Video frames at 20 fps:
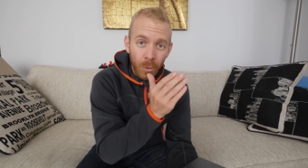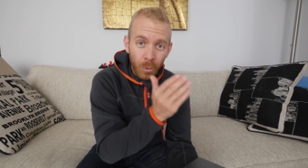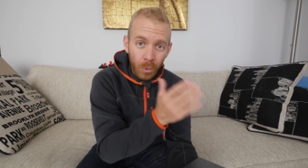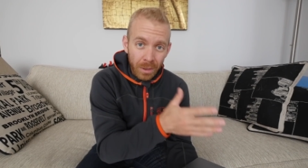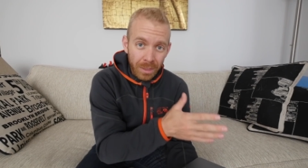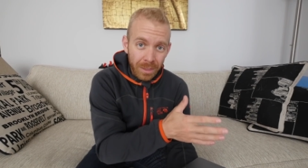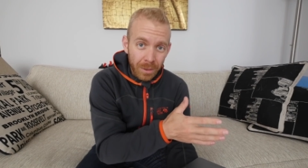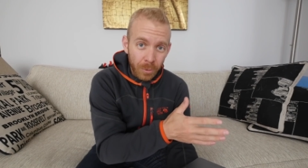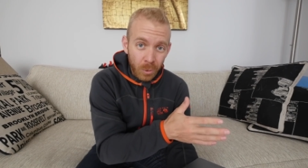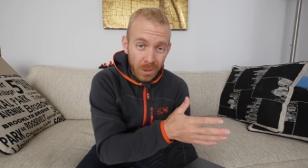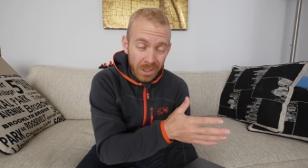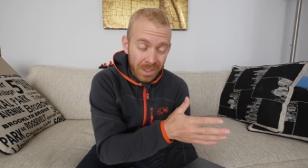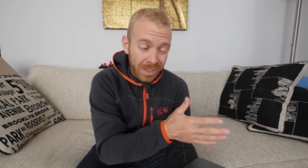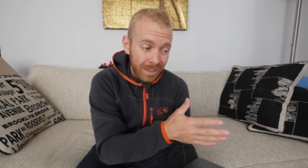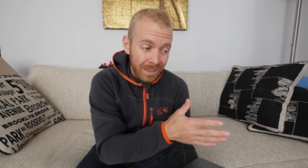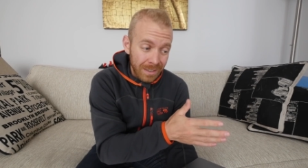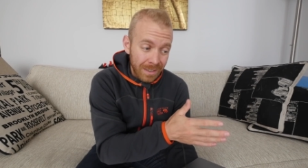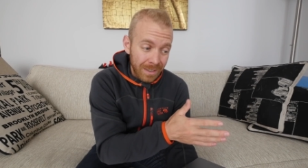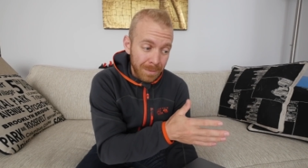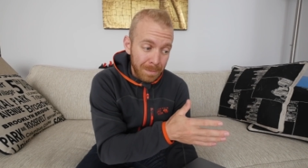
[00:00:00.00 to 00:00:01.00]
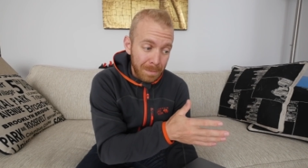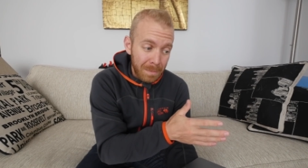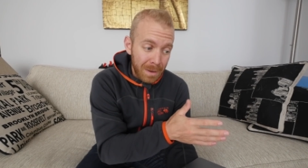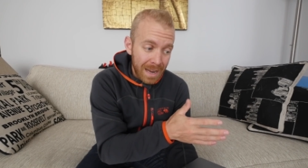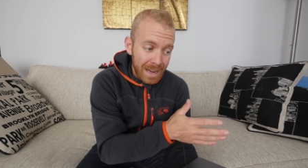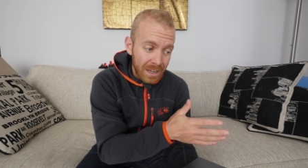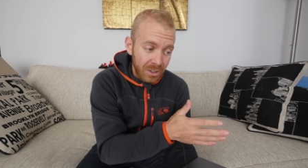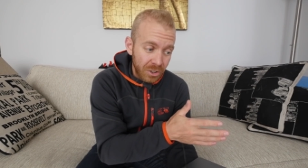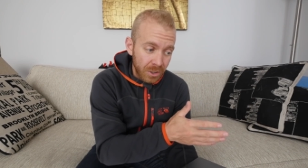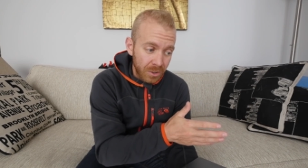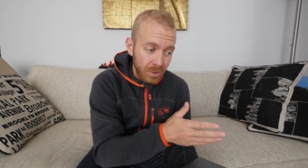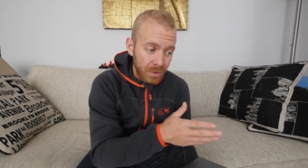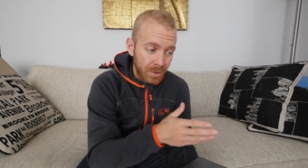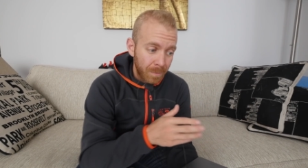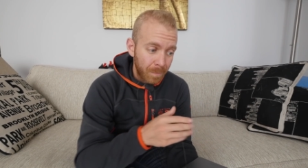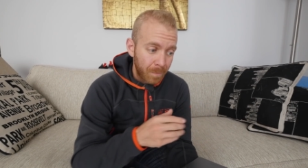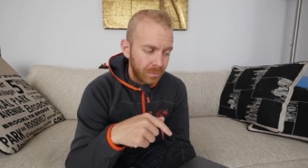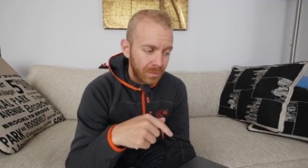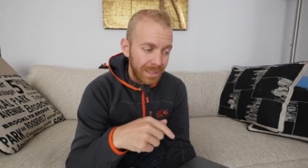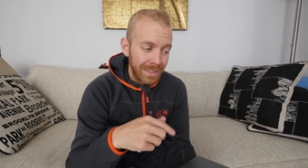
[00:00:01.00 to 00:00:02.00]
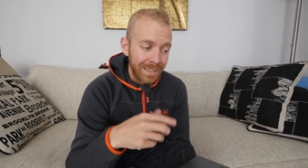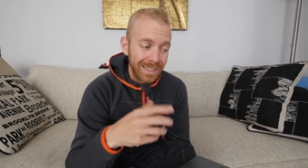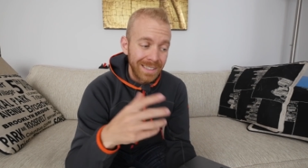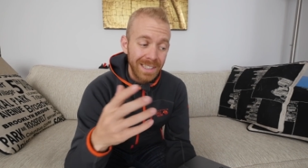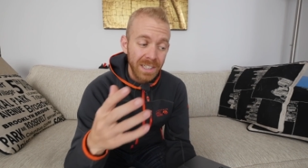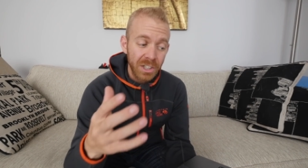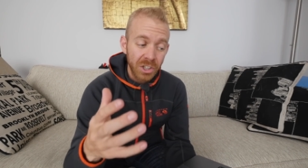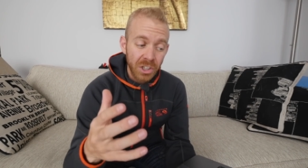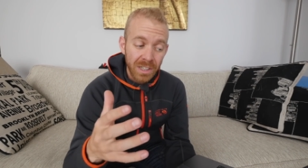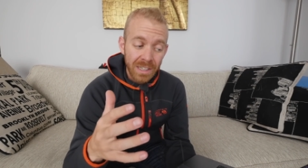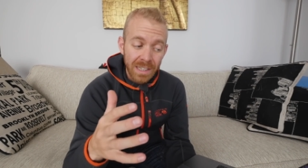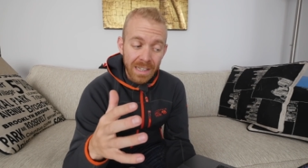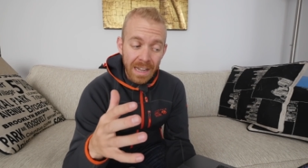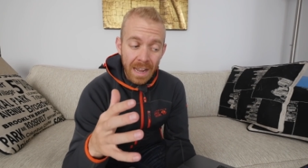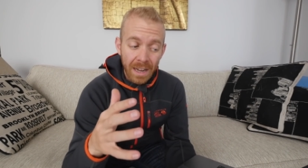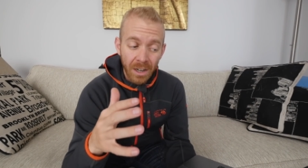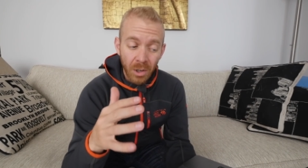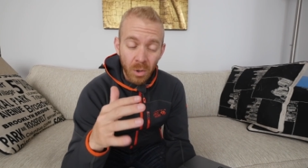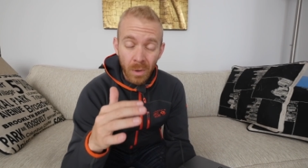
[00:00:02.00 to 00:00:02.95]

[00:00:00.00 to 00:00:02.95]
with the Wisconsin Badgers. In addition to that,